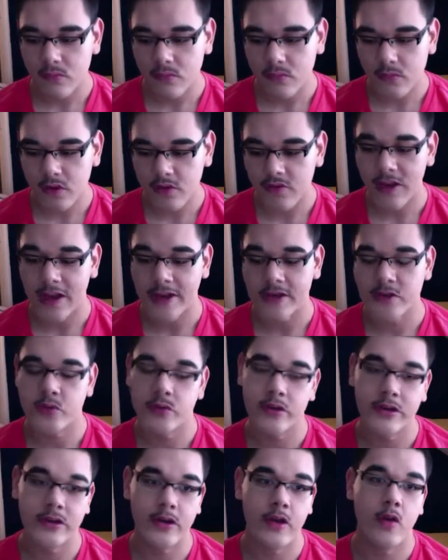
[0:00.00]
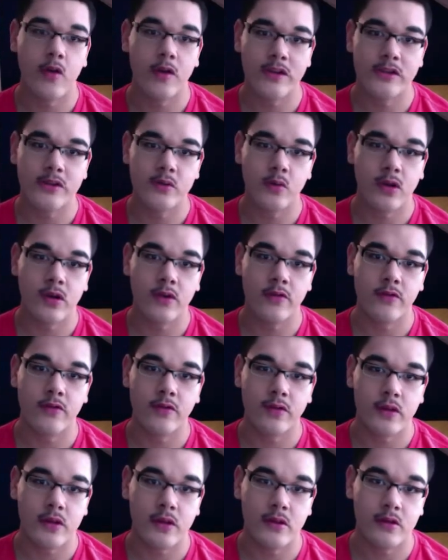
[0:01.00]
factually known as one of
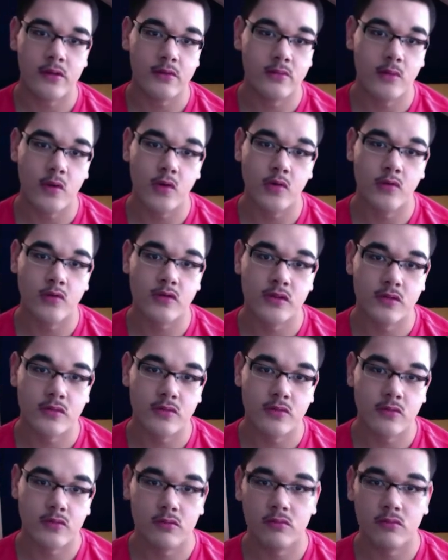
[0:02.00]
the most